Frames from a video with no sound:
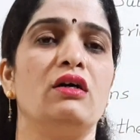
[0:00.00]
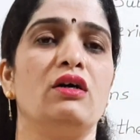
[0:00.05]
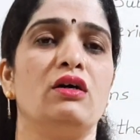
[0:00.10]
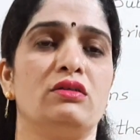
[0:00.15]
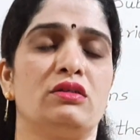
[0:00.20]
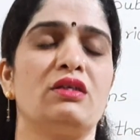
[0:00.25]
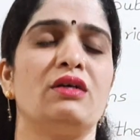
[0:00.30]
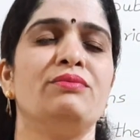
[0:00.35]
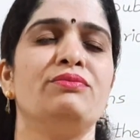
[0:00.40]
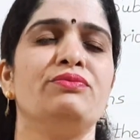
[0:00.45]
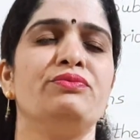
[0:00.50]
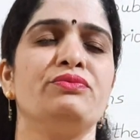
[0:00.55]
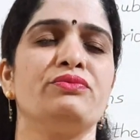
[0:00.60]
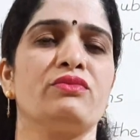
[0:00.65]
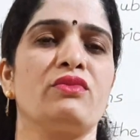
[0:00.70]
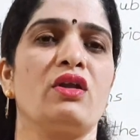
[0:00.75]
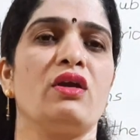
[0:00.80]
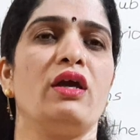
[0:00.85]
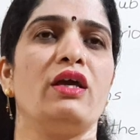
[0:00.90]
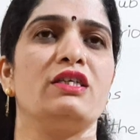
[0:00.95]
some
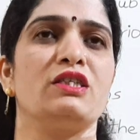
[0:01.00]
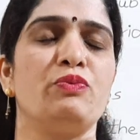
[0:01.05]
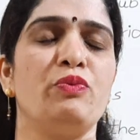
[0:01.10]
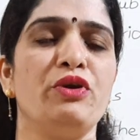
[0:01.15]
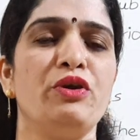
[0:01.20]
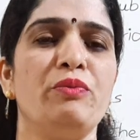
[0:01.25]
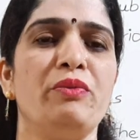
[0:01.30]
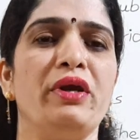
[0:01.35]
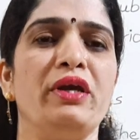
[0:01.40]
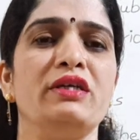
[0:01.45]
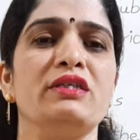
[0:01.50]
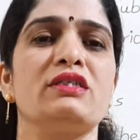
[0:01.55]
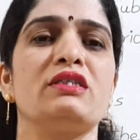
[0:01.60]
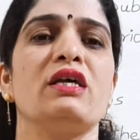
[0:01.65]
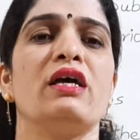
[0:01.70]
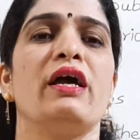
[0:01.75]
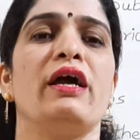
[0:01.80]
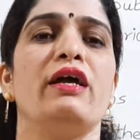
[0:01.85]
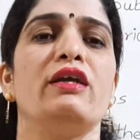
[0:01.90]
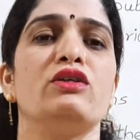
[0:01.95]
experiments
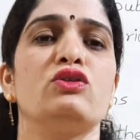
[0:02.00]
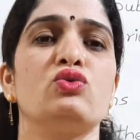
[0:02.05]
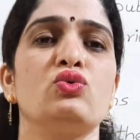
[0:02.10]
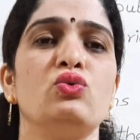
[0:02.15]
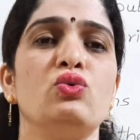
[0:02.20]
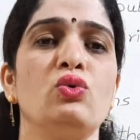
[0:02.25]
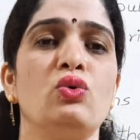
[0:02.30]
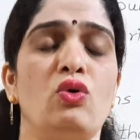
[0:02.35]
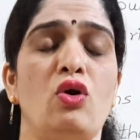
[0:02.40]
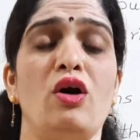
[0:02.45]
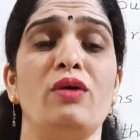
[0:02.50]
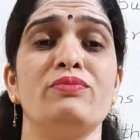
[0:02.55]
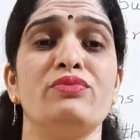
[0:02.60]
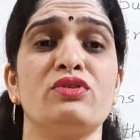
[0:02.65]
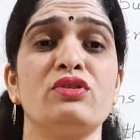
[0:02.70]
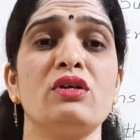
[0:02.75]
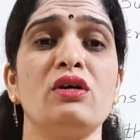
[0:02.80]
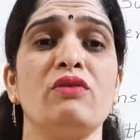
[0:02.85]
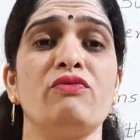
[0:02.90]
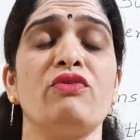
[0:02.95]
and to
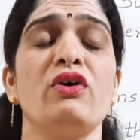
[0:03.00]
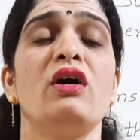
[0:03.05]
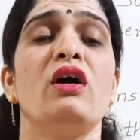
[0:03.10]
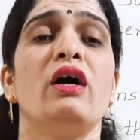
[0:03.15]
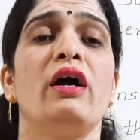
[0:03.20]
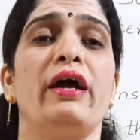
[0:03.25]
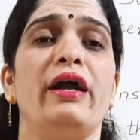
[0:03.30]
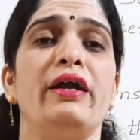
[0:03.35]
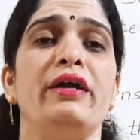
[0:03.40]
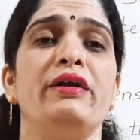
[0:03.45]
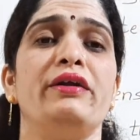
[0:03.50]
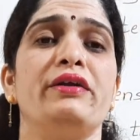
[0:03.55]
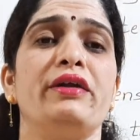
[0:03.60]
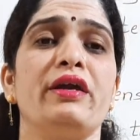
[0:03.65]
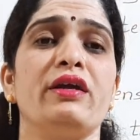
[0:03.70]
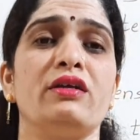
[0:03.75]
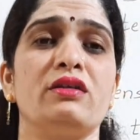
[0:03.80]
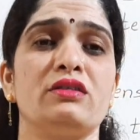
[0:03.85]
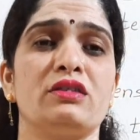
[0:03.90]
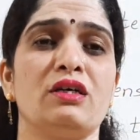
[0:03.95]
observe and
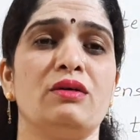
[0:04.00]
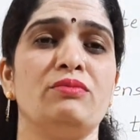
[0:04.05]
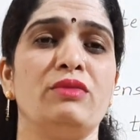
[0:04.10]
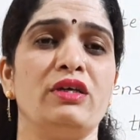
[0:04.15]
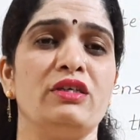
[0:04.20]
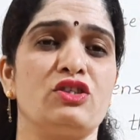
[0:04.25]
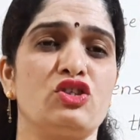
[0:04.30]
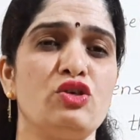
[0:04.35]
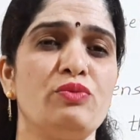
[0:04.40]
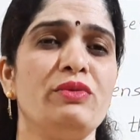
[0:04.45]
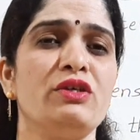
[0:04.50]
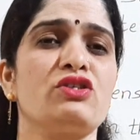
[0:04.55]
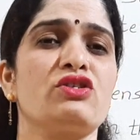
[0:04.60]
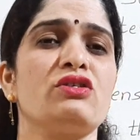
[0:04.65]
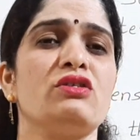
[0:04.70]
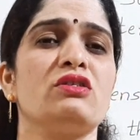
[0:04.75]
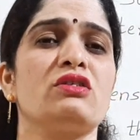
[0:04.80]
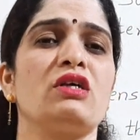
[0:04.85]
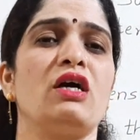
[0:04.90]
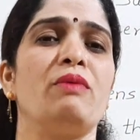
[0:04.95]
take some
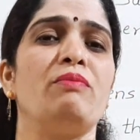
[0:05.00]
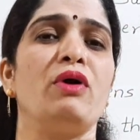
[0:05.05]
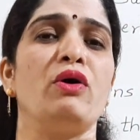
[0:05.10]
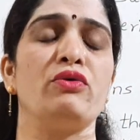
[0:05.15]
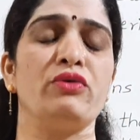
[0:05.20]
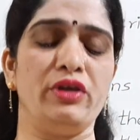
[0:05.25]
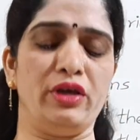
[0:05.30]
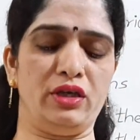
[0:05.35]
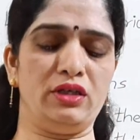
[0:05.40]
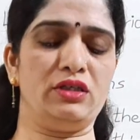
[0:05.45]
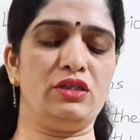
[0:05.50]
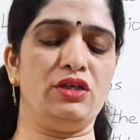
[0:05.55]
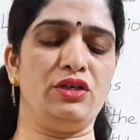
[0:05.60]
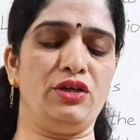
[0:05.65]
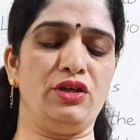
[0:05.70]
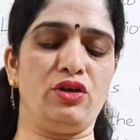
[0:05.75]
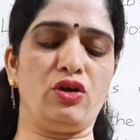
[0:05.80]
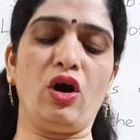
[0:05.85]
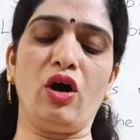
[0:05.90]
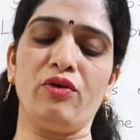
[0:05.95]
estimations about the
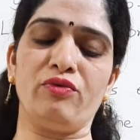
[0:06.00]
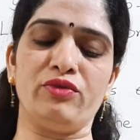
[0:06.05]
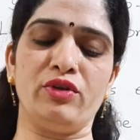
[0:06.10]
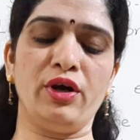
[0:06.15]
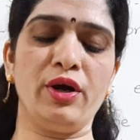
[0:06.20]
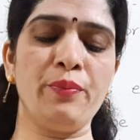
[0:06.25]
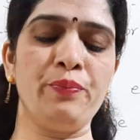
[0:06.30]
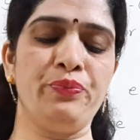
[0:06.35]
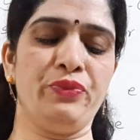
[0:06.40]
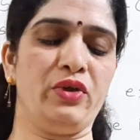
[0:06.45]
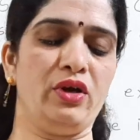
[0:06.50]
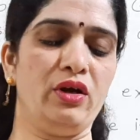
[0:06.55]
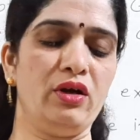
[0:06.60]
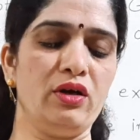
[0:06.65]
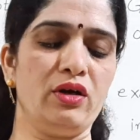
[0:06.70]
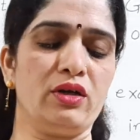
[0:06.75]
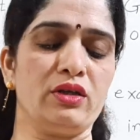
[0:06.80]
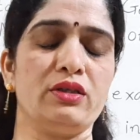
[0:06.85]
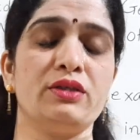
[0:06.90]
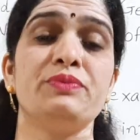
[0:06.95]
interior of the
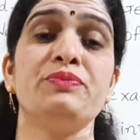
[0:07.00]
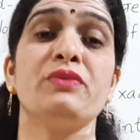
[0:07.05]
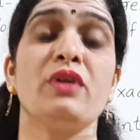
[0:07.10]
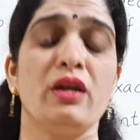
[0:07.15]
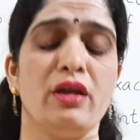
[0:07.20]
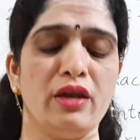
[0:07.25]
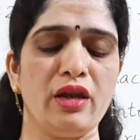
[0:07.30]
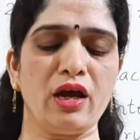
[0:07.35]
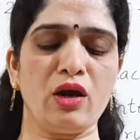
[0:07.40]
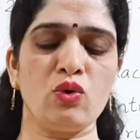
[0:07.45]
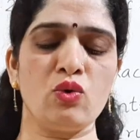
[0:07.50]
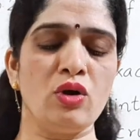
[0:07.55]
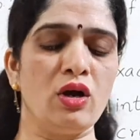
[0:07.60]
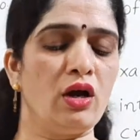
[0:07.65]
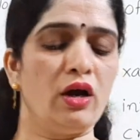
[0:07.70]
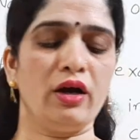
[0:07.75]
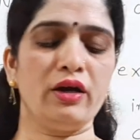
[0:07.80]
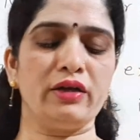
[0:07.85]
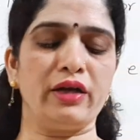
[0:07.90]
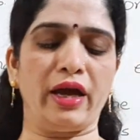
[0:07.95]
earth. Now,
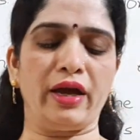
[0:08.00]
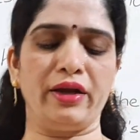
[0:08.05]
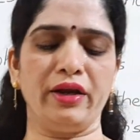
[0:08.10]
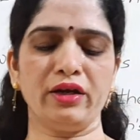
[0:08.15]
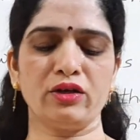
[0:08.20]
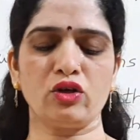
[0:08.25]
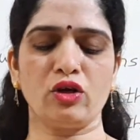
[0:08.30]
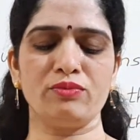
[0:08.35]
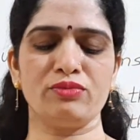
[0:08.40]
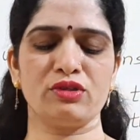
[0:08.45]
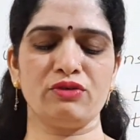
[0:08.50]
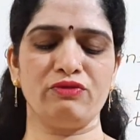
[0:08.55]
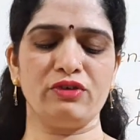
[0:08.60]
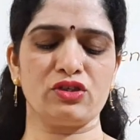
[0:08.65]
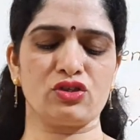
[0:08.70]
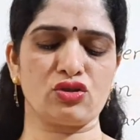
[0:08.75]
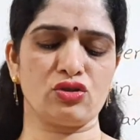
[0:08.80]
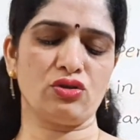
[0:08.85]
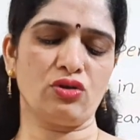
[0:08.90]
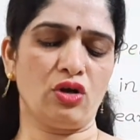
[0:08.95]
a direct
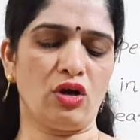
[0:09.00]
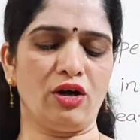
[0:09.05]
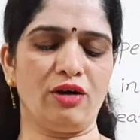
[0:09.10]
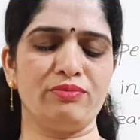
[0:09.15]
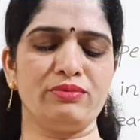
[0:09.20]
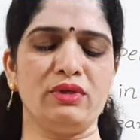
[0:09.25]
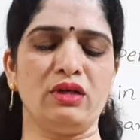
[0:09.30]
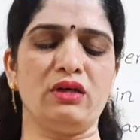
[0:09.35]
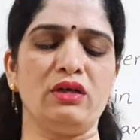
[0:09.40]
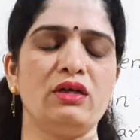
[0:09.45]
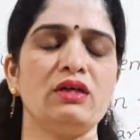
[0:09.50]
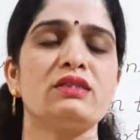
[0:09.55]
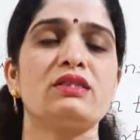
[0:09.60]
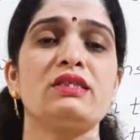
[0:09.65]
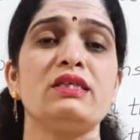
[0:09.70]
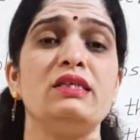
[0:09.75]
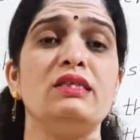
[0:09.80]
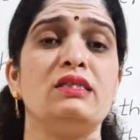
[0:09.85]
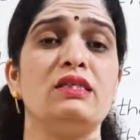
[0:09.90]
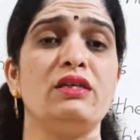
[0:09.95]
observation of the earth's
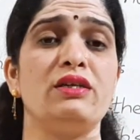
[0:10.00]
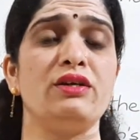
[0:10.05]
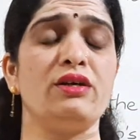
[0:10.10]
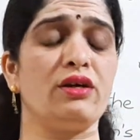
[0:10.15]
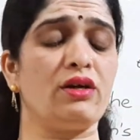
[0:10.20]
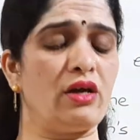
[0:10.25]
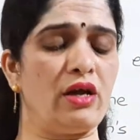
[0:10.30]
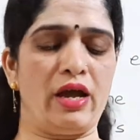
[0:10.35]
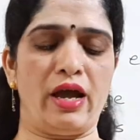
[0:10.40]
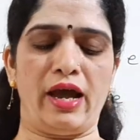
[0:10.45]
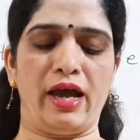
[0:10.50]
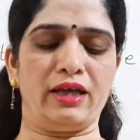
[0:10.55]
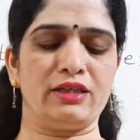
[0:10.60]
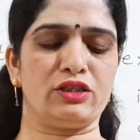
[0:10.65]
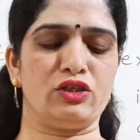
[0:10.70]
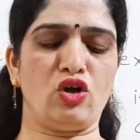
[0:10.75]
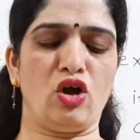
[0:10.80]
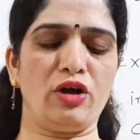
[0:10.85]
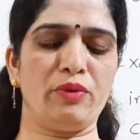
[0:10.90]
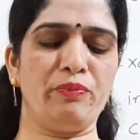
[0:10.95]
interior has
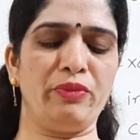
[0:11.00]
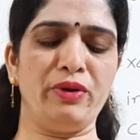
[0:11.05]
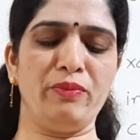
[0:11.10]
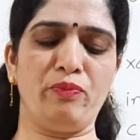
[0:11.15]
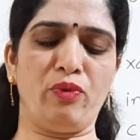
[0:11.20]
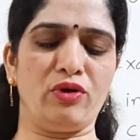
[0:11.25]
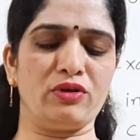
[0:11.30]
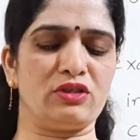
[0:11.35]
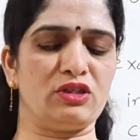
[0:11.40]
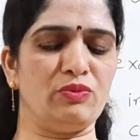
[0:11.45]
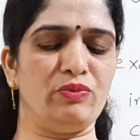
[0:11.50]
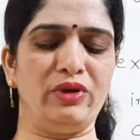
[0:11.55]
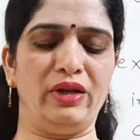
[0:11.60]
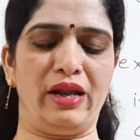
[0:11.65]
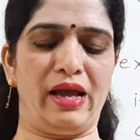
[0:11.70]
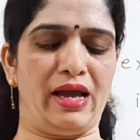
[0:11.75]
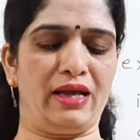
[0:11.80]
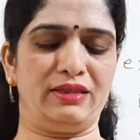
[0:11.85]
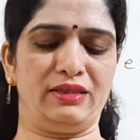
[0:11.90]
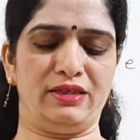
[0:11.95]
not been possible
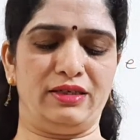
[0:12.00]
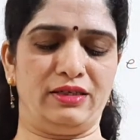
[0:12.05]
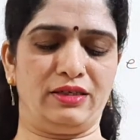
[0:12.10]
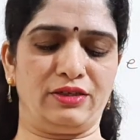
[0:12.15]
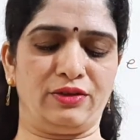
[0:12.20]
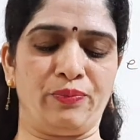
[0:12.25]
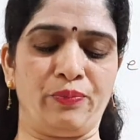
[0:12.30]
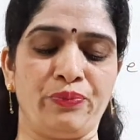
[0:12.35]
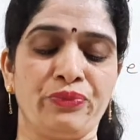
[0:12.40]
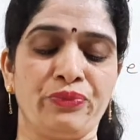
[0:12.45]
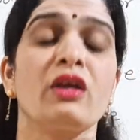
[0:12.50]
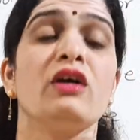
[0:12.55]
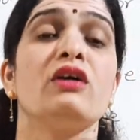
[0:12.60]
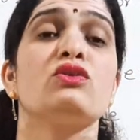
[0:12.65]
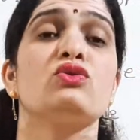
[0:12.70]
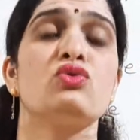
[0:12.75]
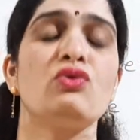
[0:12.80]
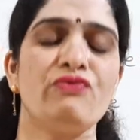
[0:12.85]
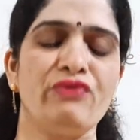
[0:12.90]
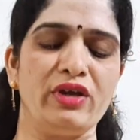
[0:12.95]
as yet.
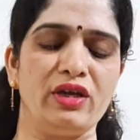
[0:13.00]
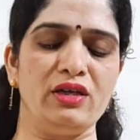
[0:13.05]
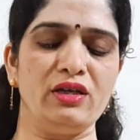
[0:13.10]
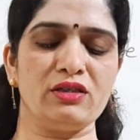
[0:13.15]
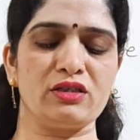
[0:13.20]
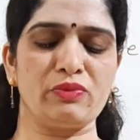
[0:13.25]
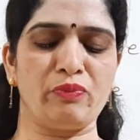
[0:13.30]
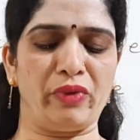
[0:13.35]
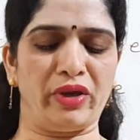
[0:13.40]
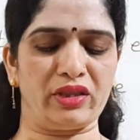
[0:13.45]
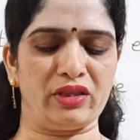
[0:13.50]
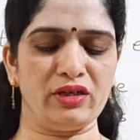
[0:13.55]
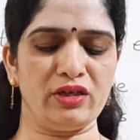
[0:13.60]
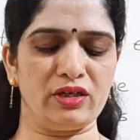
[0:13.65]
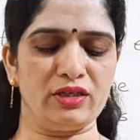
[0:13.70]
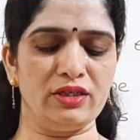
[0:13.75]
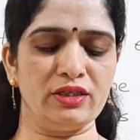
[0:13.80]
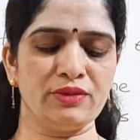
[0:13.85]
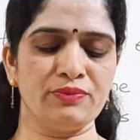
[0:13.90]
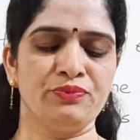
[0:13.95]
Through various
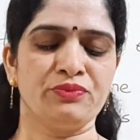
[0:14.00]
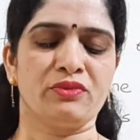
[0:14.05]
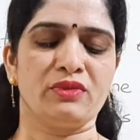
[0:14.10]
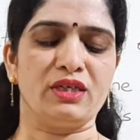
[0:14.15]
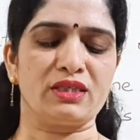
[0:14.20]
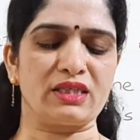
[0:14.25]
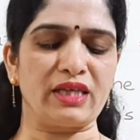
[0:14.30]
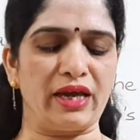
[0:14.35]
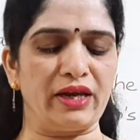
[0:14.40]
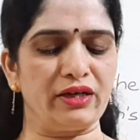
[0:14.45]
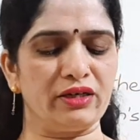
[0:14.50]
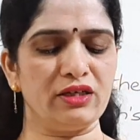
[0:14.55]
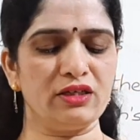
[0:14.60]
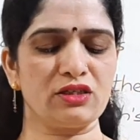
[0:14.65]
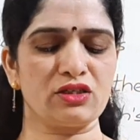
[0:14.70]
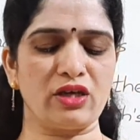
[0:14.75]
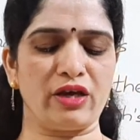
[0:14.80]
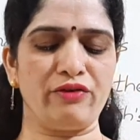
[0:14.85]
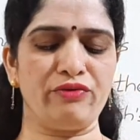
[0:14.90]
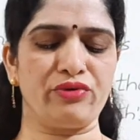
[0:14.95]
methods, the
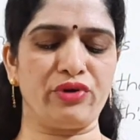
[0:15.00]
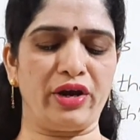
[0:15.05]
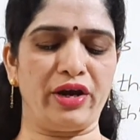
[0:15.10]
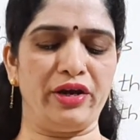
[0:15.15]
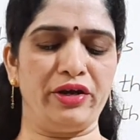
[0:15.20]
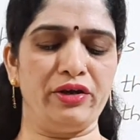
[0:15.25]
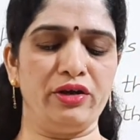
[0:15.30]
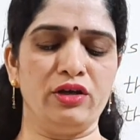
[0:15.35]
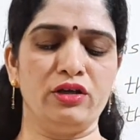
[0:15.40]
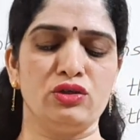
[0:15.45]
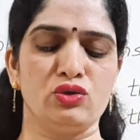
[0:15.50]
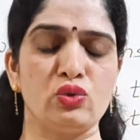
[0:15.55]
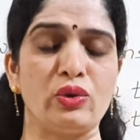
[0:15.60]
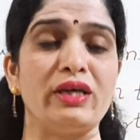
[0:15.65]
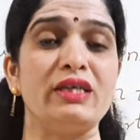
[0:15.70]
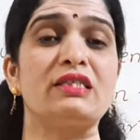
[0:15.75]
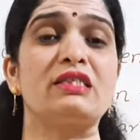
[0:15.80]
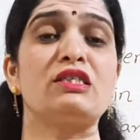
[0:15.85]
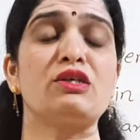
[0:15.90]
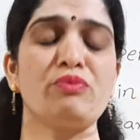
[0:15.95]
scientists have tried to
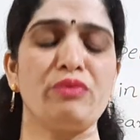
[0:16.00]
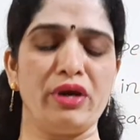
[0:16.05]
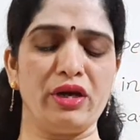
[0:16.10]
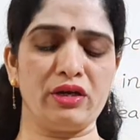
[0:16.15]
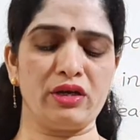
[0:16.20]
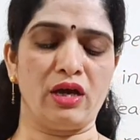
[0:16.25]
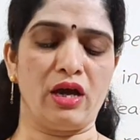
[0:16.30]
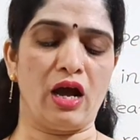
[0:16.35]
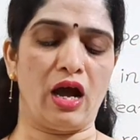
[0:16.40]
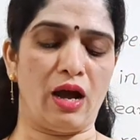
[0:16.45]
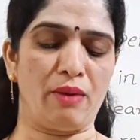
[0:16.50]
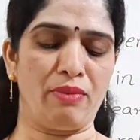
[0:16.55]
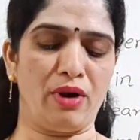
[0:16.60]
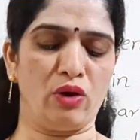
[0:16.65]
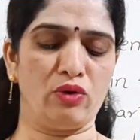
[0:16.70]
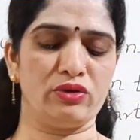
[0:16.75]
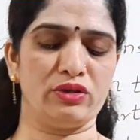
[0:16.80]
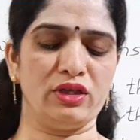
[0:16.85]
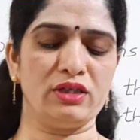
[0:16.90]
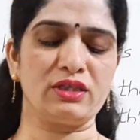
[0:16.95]
estimate
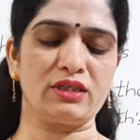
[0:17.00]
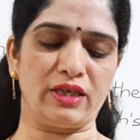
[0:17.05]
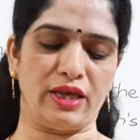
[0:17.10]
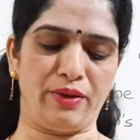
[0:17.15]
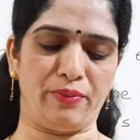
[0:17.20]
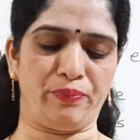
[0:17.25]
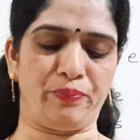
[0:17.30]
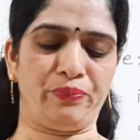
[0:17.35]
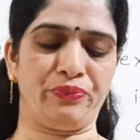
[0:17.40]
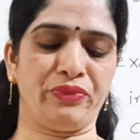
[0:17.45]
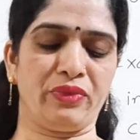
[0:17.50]
about the same.